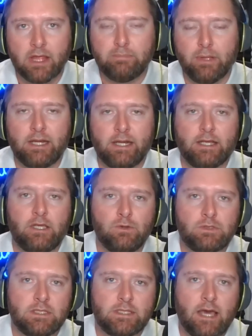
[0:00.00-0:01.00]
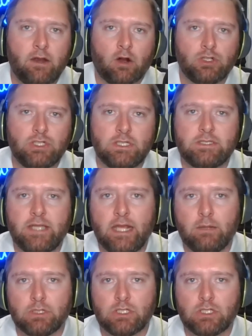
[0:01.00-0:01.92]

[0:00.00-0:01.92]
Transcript: They played it at Houston's NRG Stadium,